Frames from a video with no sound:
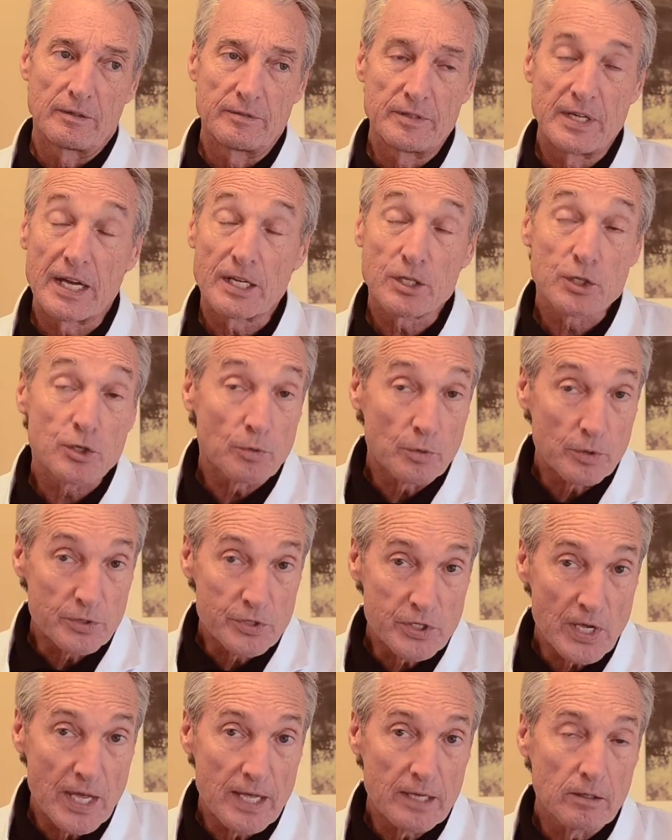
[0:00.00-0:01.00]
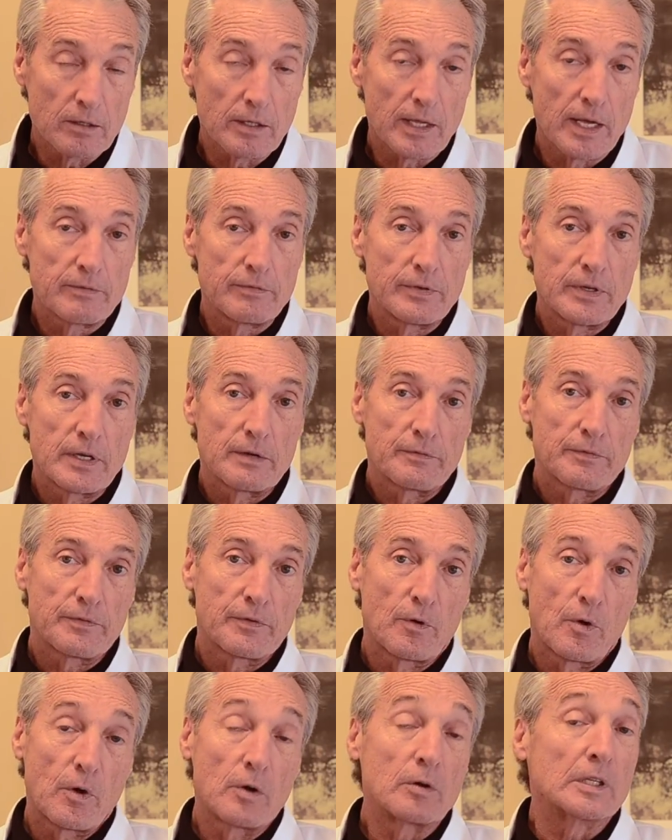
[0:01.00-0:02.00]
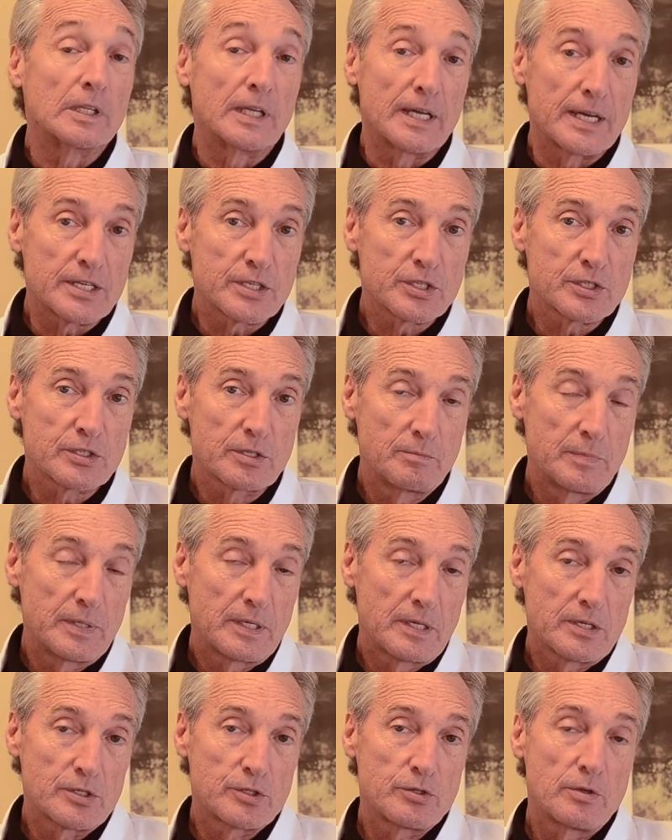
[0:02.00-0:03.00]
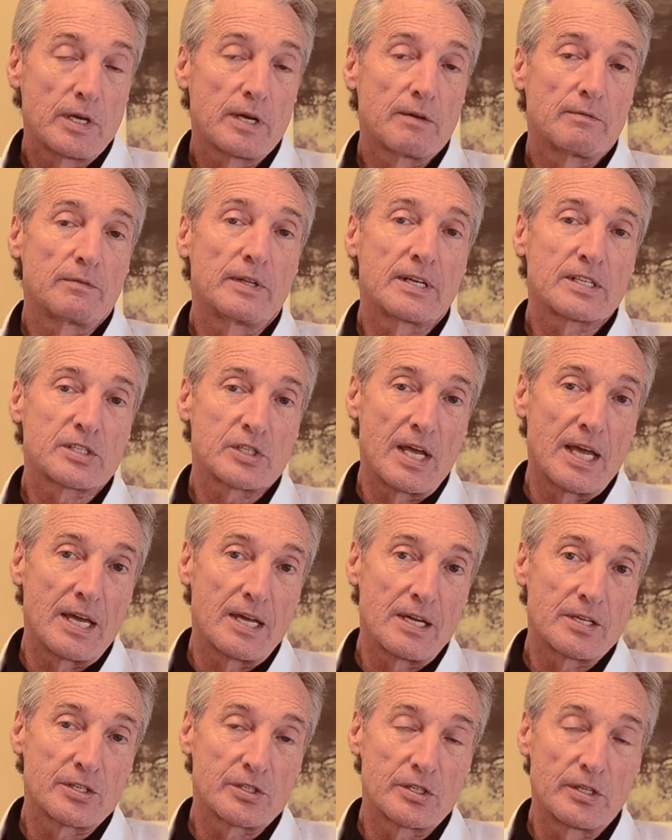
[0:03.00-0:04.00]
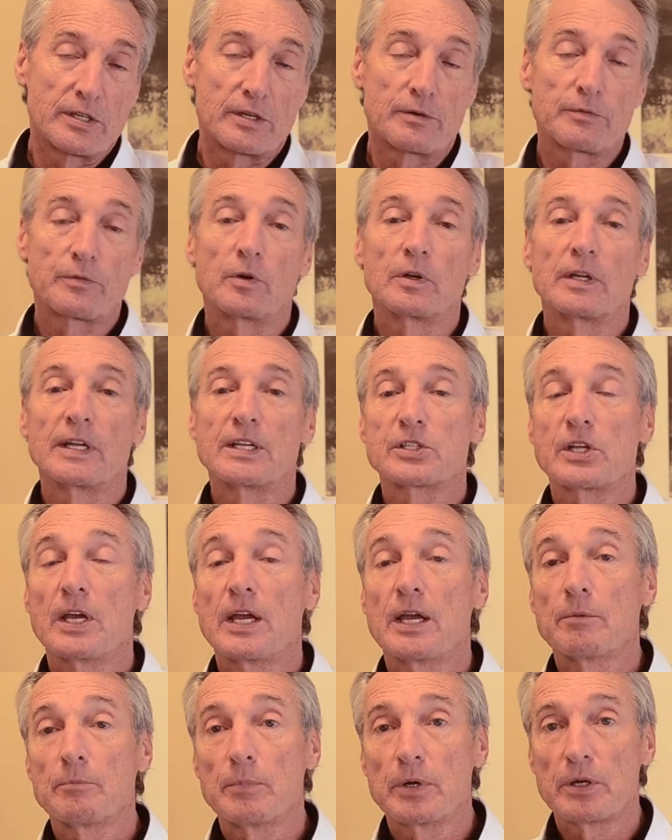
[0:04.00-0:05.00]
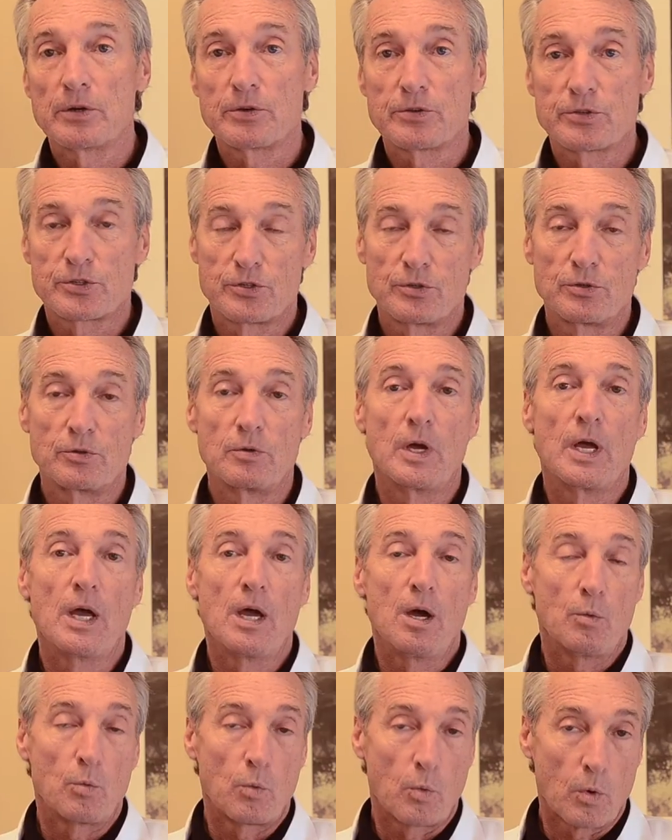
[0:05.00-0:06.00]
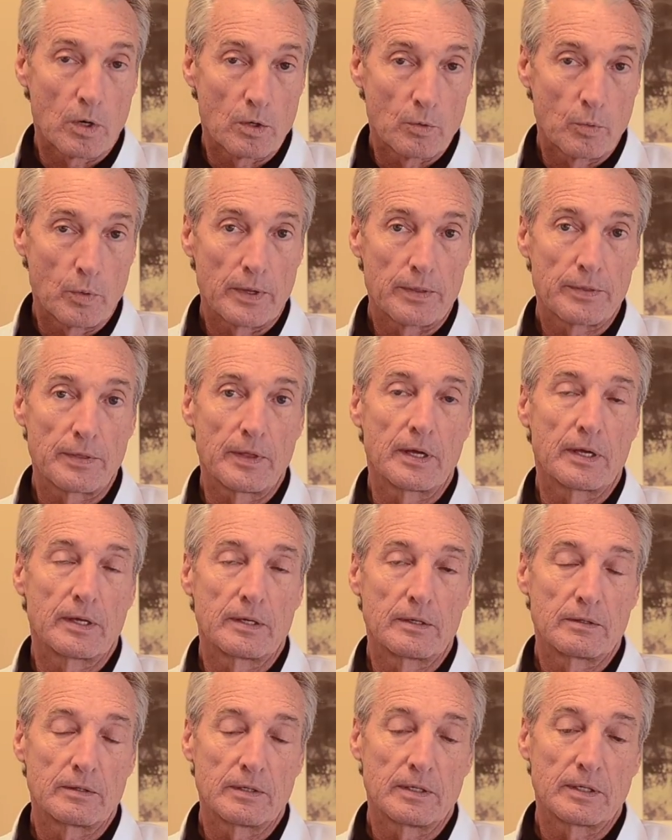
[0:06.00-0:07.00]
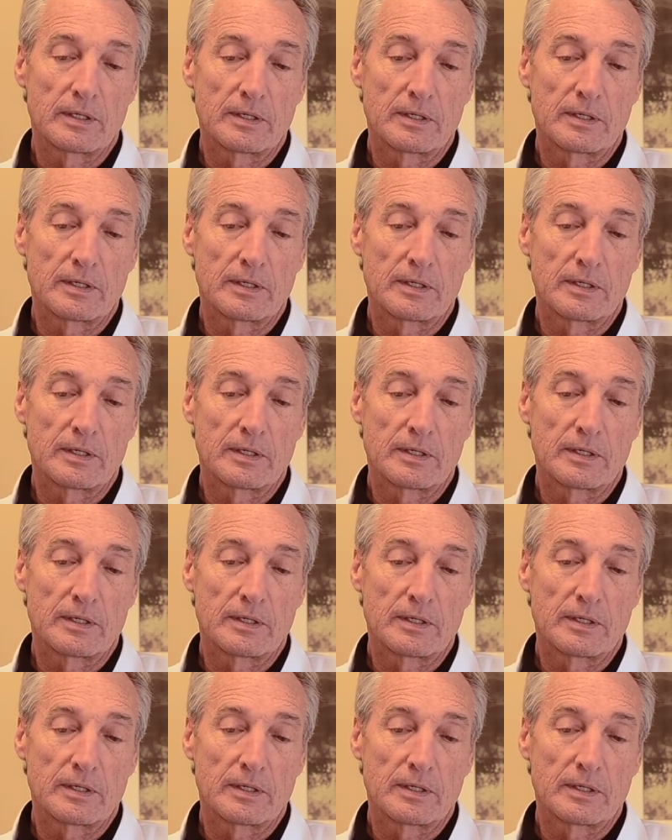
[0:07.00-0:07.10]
natural cycle IVF are less because you have less eggs and therefore less embryos to work with. And